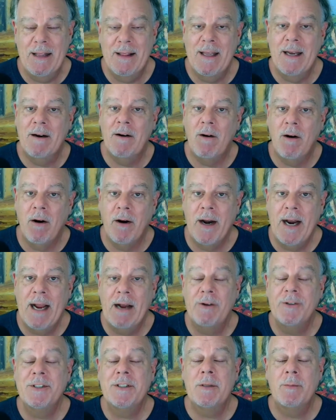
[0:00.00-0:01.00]
There are
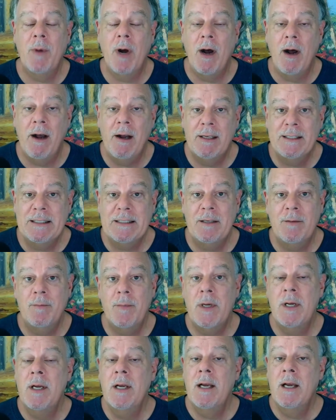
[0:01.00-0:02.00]
now some awesome
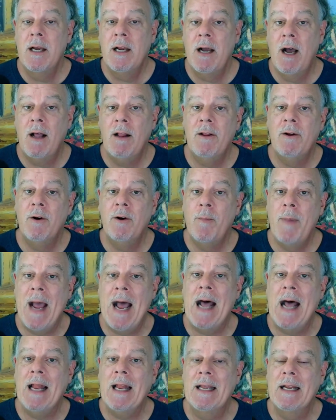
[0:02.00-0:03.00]
color
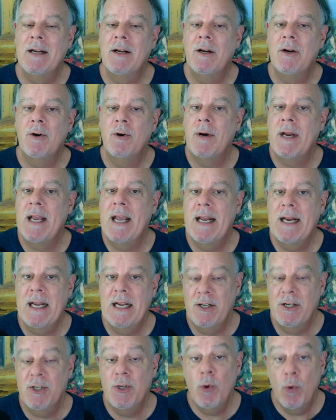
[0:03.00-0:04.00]
palette
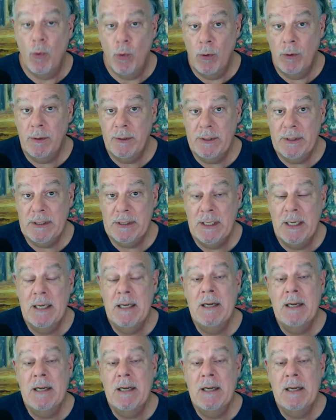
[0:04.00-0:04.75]
creating tools,